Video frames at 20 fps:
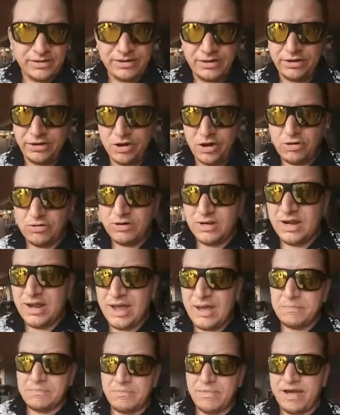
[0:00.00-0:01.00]
You know,
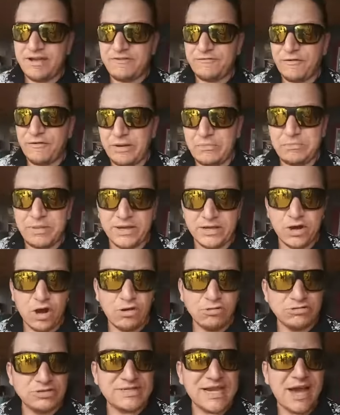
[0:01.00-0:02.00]
my friend Big
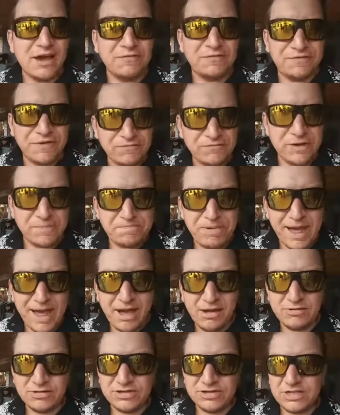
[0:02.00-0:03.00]
O's down 50
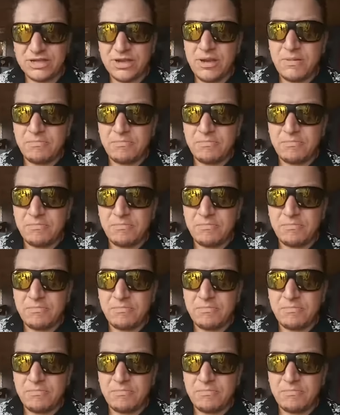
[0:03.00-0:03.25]
pounds.